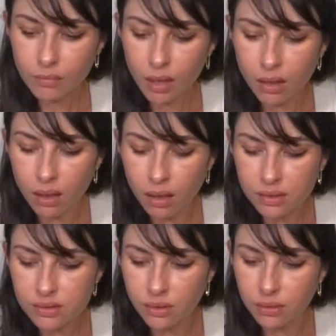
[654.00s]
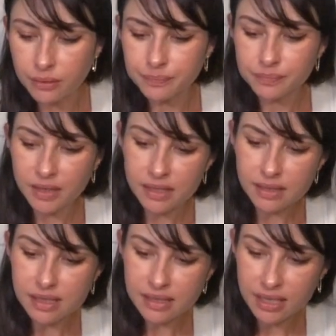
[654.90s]
Oh, so good. It
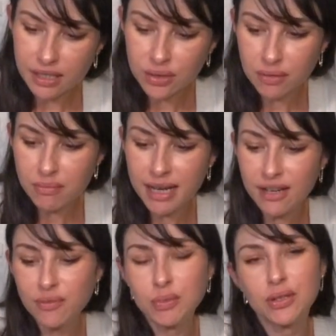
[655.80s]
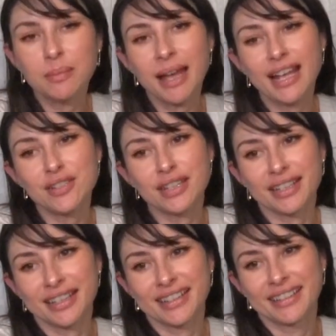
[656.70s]
says here, you're made of pure
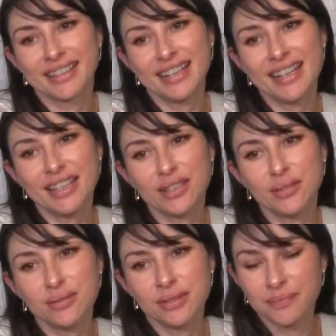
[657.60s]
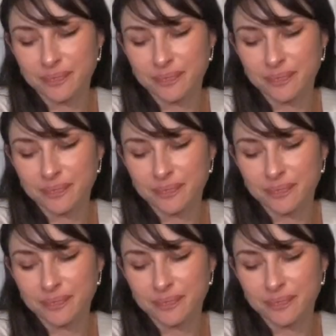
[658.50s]
magic. Isn't it cute?